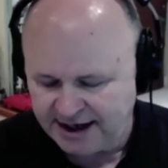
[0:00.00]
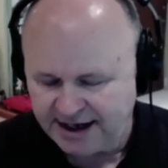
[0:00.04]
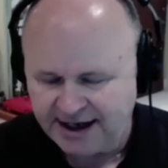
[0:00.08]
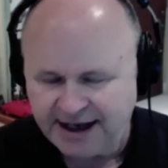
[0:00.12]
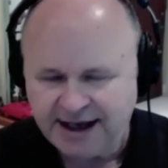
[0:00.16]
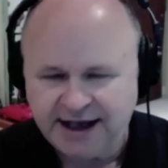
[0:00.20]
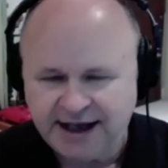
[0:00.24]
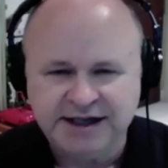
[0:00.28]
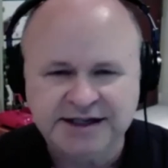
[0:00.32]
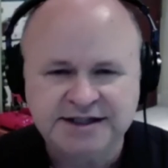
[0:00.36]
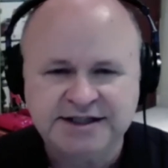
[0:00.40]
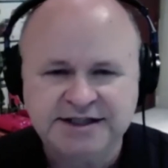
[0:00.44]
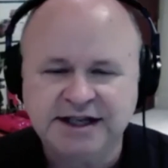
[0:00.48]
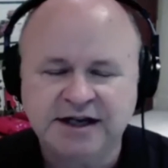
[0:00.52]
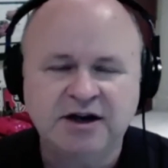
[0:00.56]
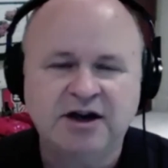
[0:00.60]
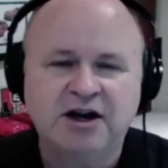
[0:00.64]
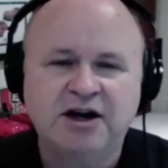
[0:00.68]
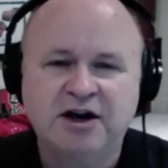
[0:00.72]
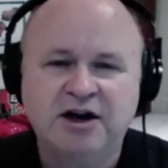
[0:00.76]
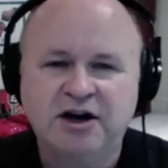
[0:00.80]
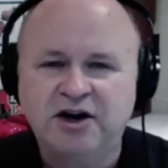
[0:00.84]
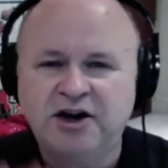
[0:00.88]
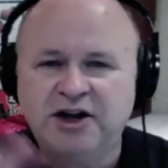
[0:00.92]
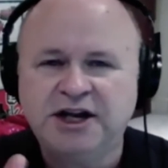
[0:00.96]
And he said,
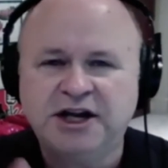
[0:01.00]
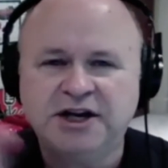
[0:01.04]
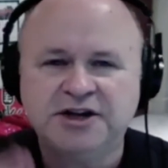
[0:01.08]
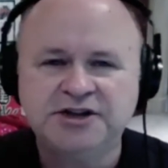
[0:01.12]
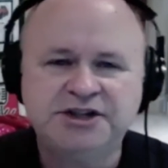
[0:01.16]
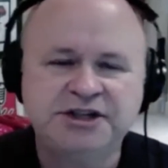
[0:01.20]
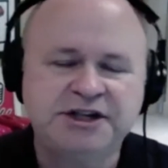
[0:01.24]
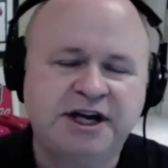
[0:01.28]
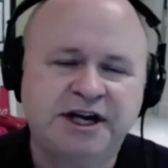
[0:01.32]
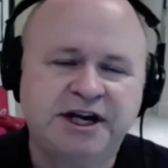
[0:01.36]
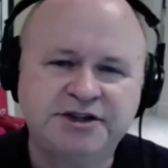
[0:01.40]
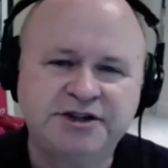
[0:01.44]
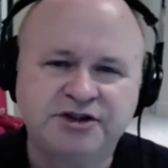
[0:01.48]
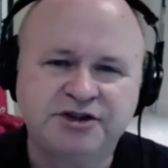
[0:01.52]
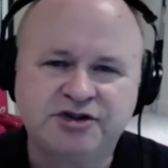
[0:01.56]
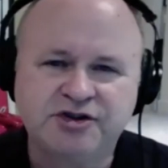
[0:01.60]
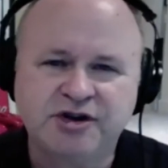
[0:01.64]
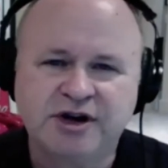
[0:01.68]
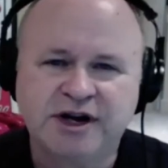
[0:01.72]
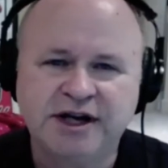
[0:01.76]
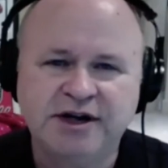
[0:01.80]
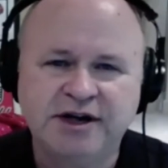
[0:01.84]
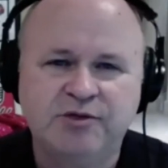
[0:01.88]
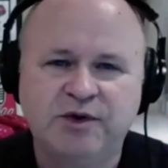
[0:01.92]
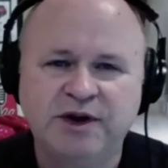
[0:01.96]
no, you guys are
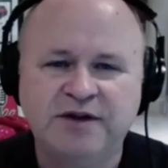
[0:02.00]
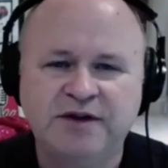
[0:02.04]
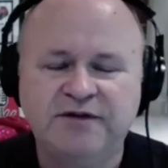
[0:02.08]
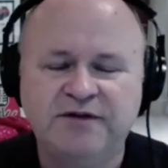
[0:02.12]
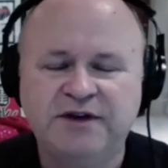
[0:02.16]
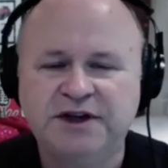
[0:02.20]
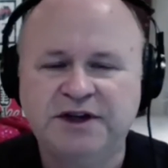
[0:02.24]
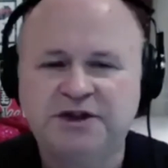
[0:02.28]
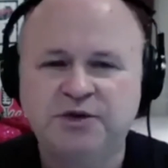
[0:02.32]
trying to reinvent